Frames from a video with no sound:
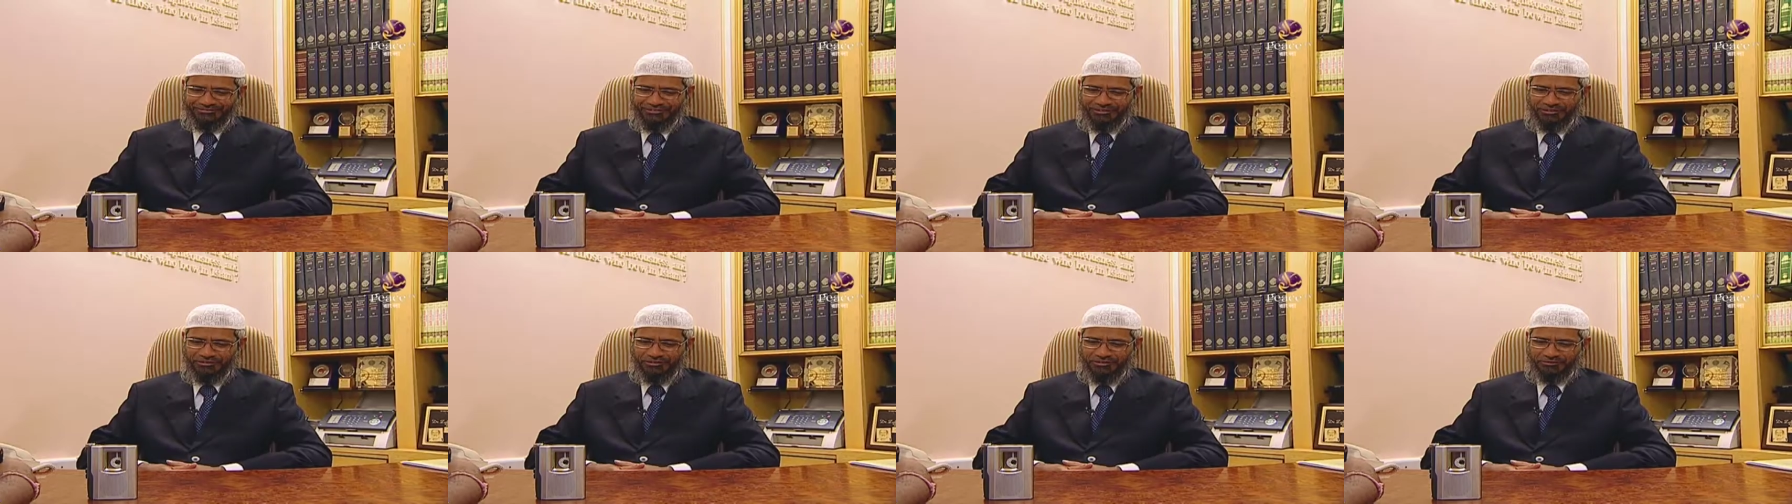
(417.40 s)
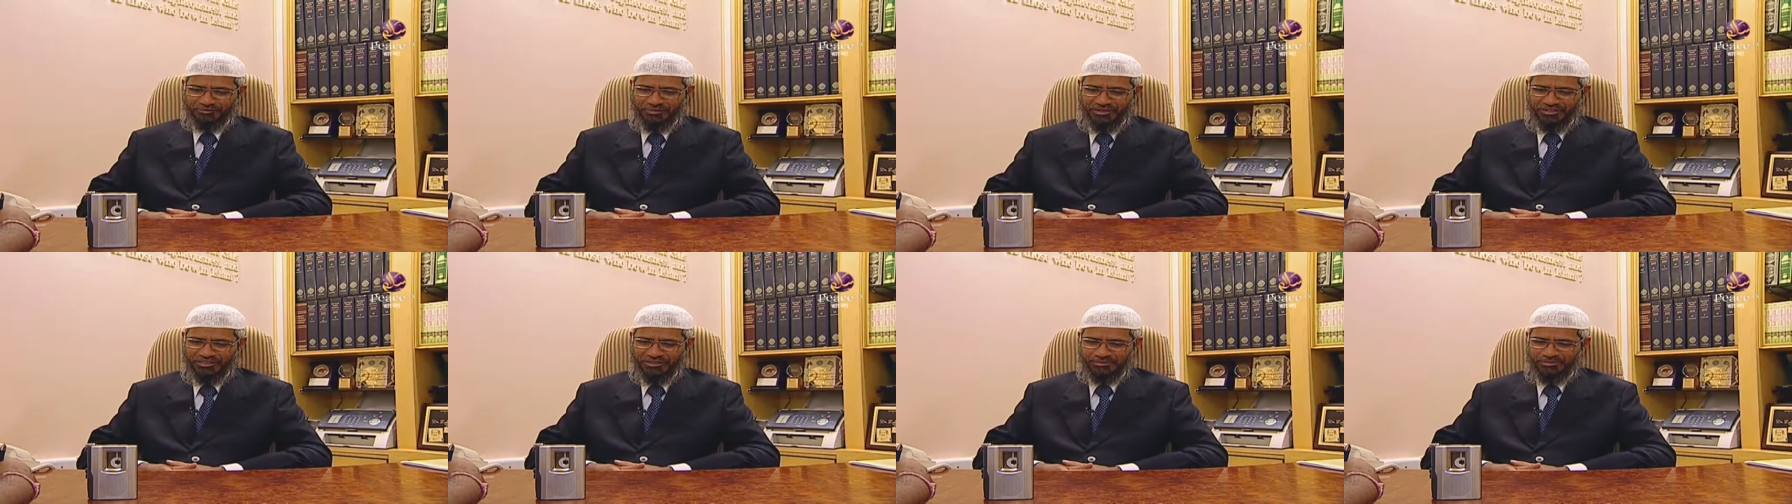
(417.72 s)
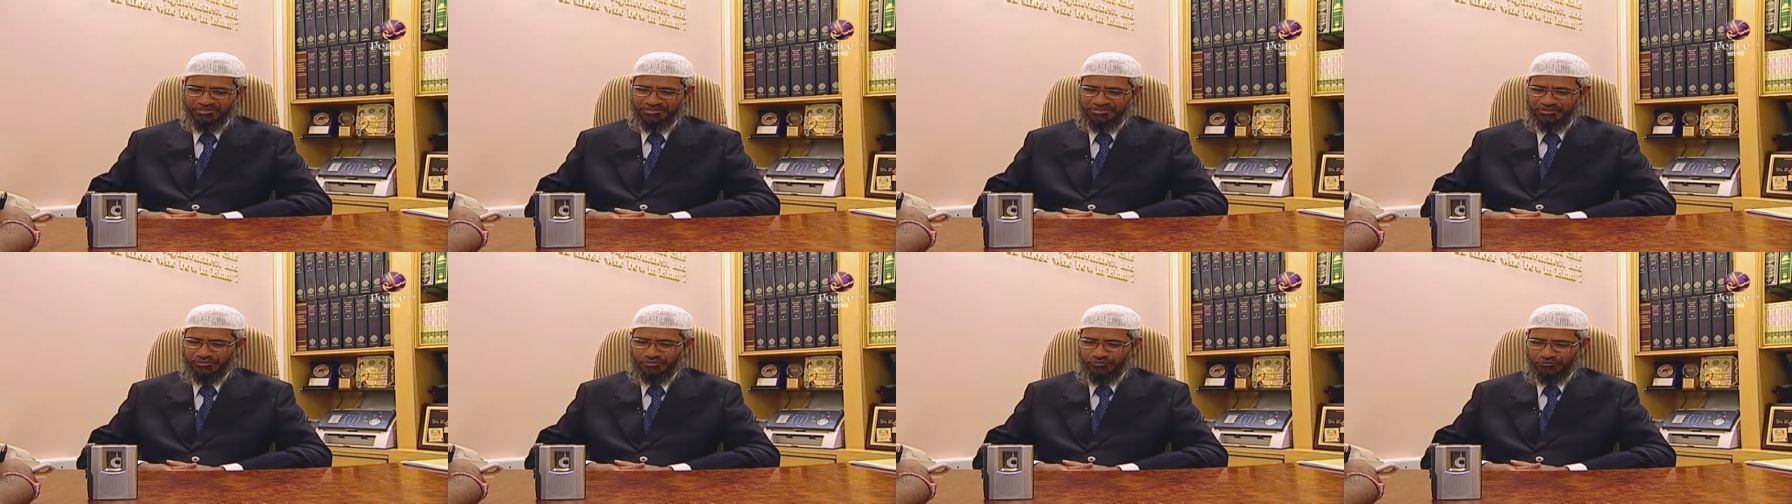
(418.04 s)
field of spreading
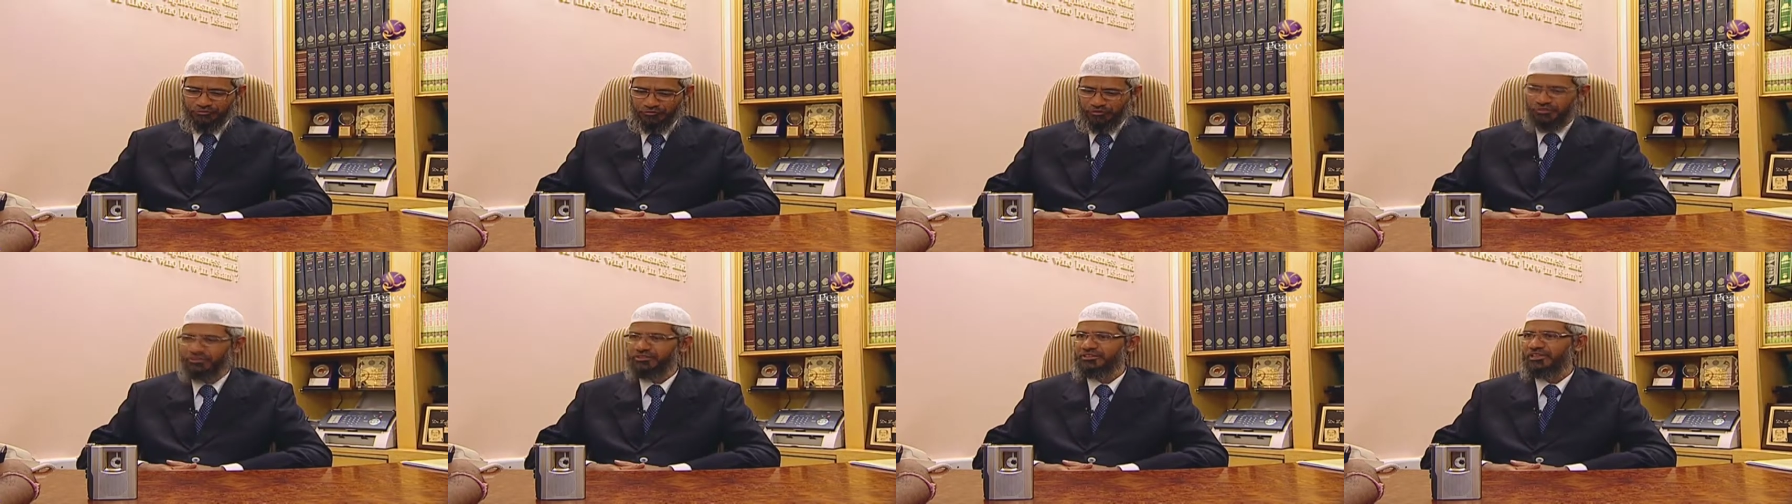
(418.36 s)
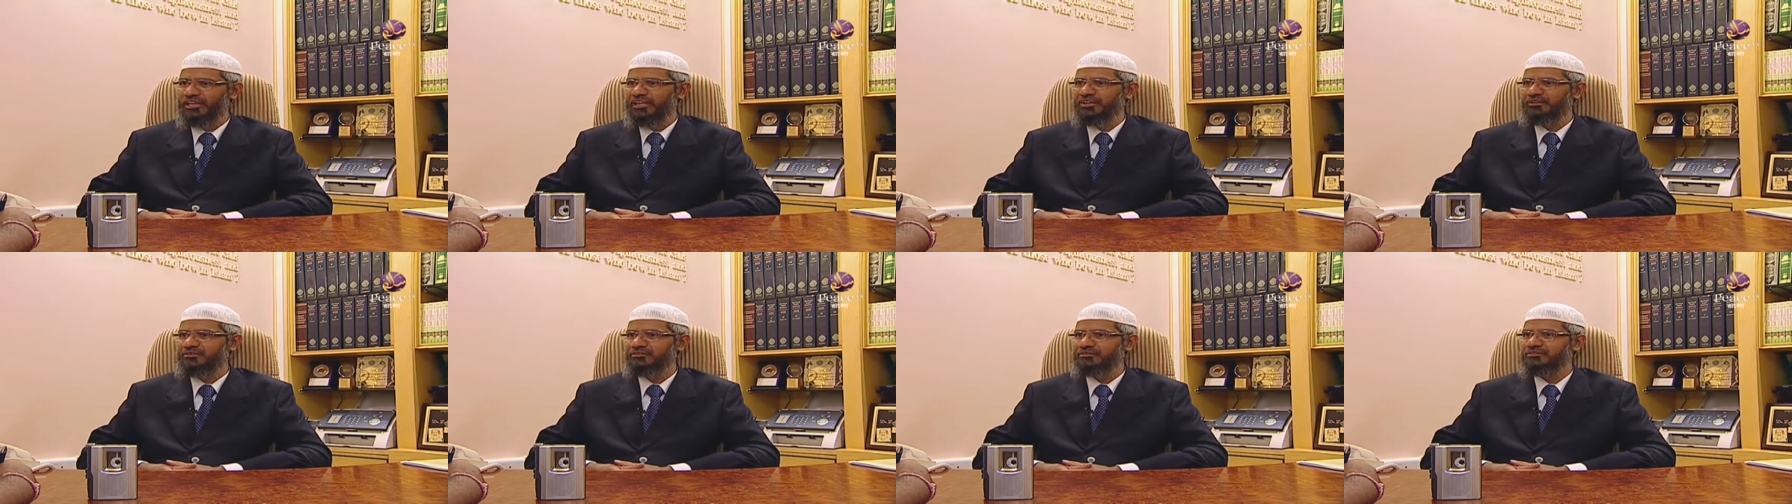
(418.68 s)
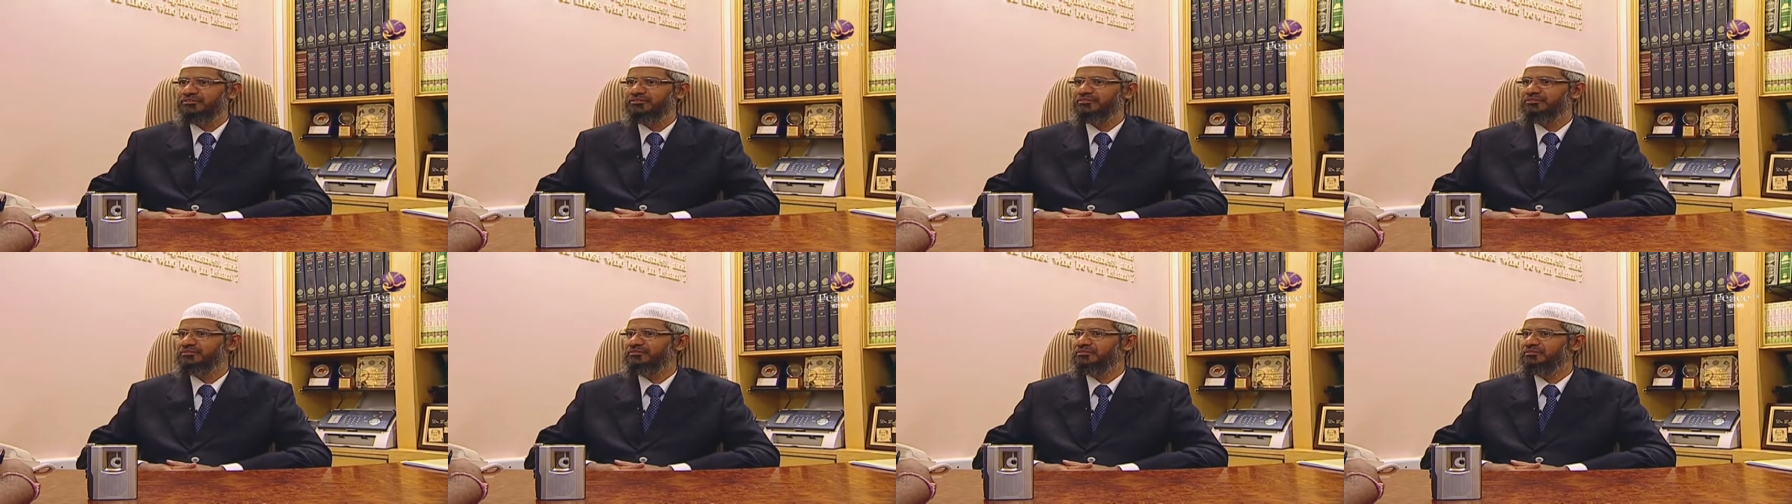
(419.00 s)
the message of truth
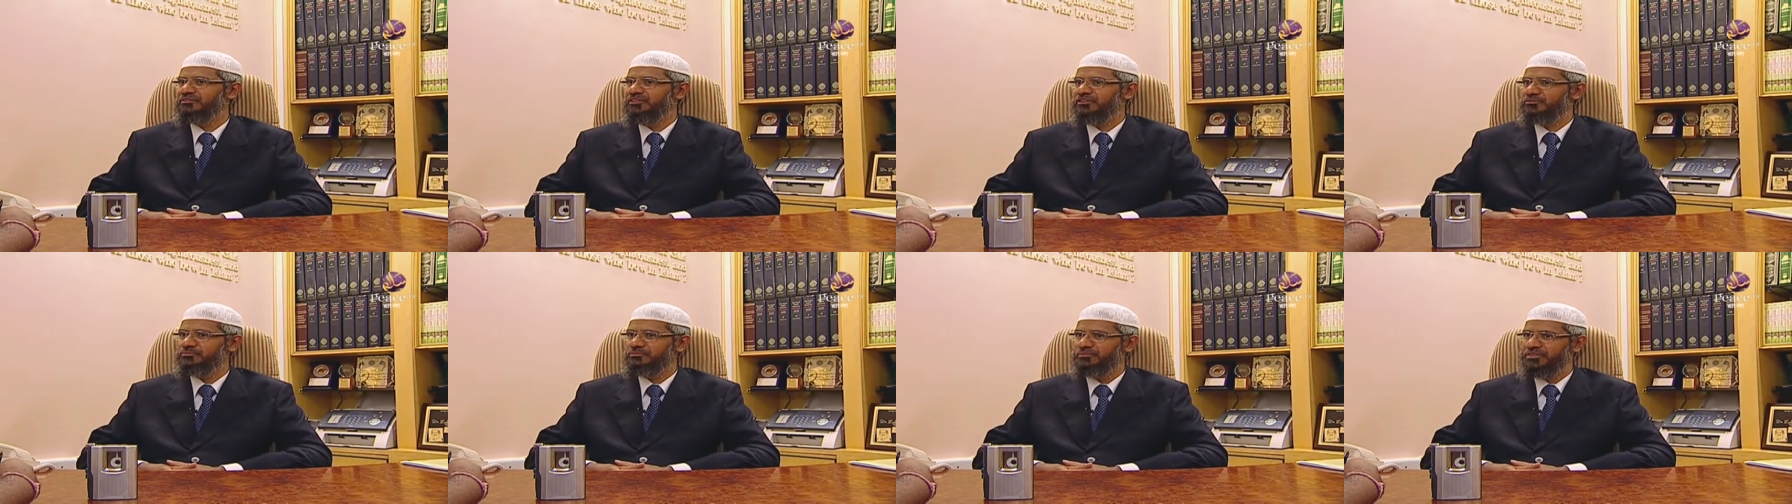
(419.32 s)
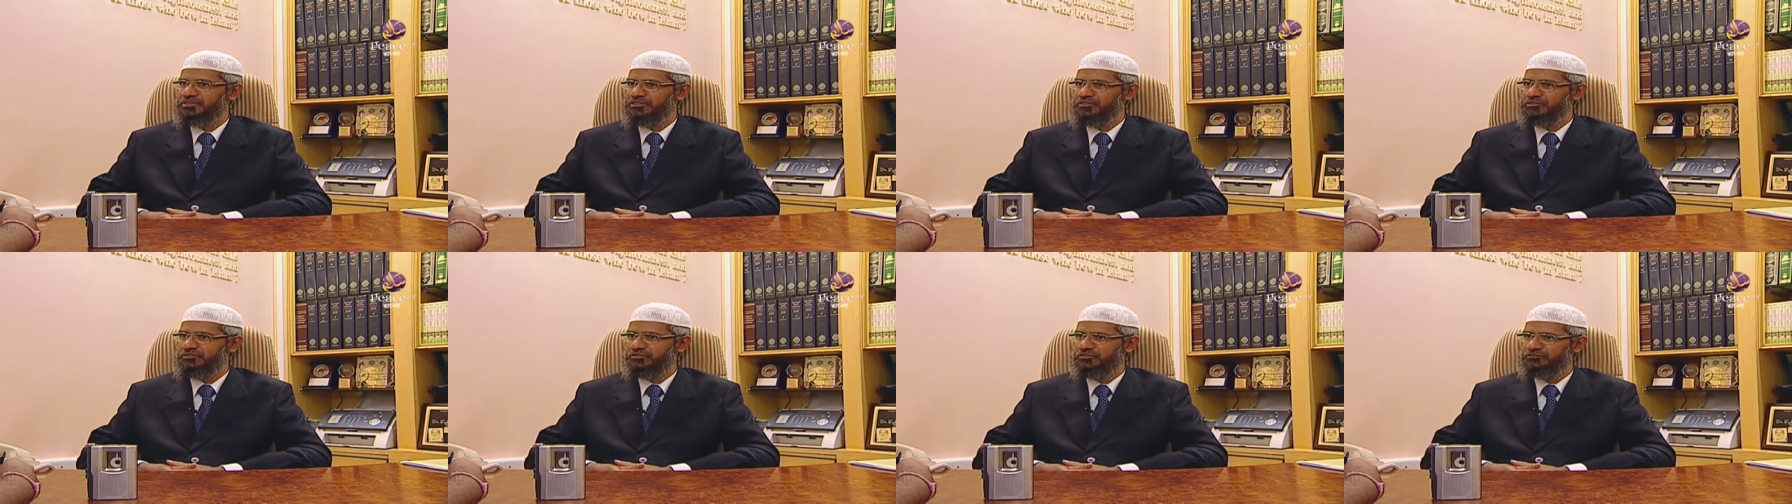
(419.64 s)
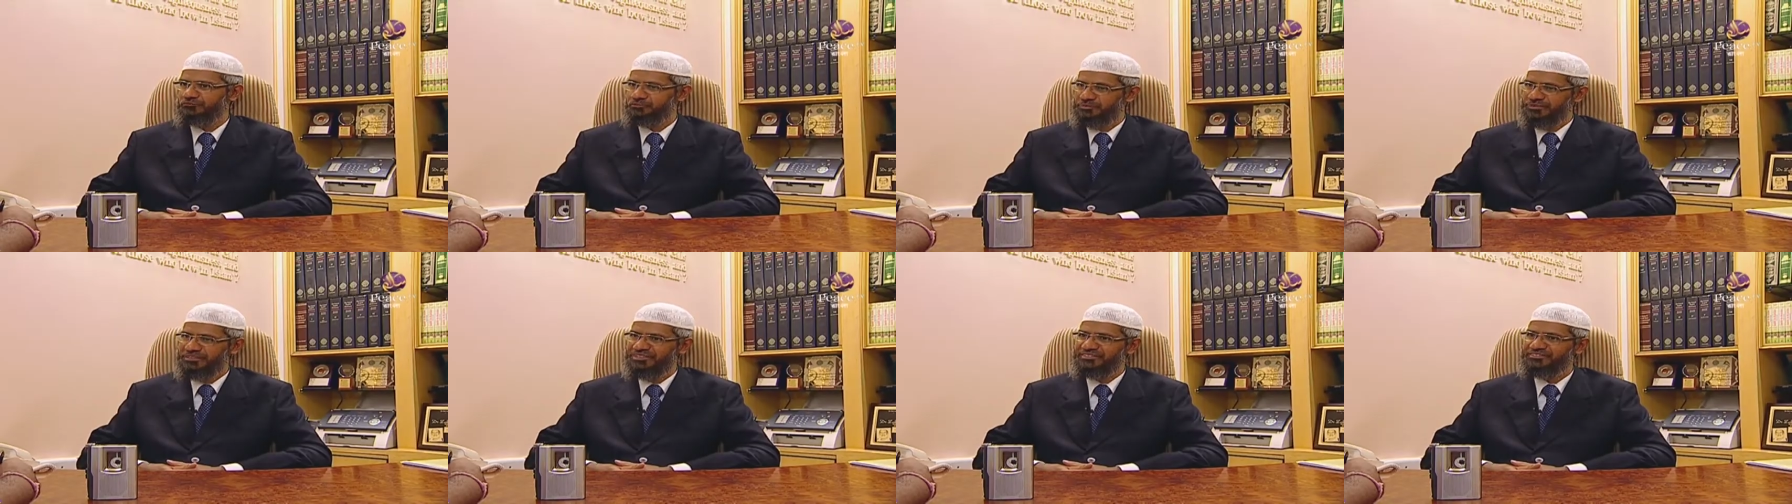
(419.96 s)
and the spreading the
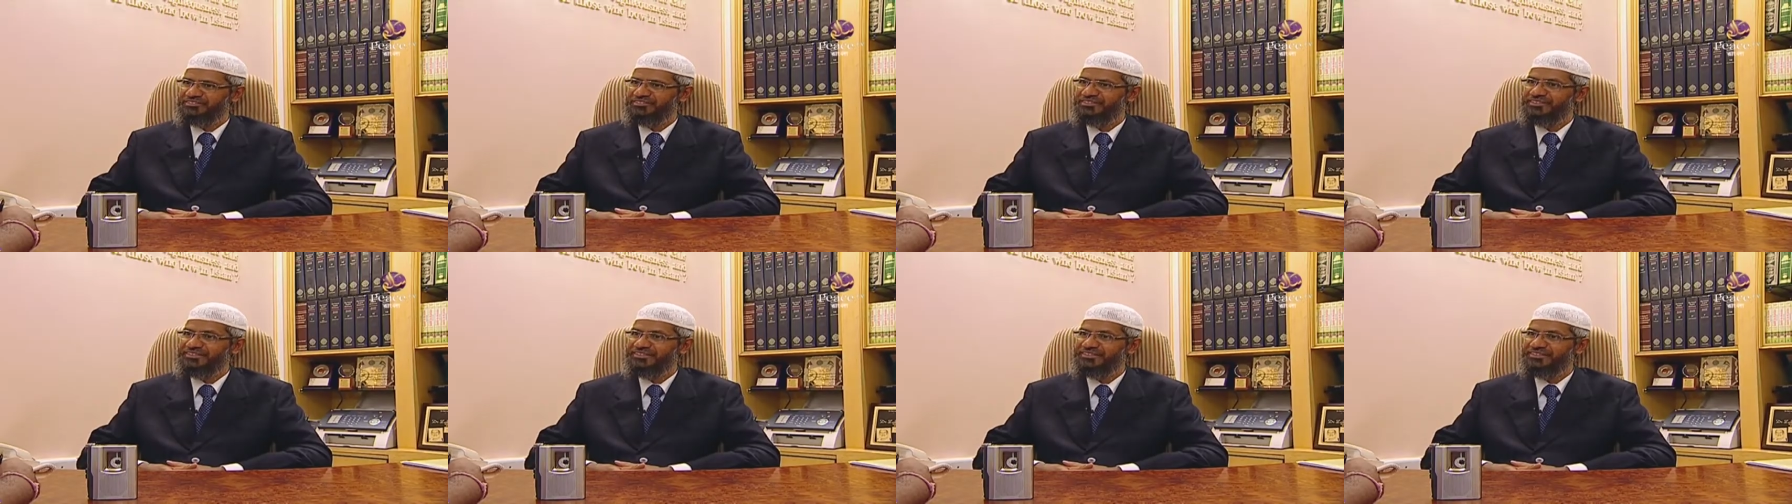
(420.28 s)
message of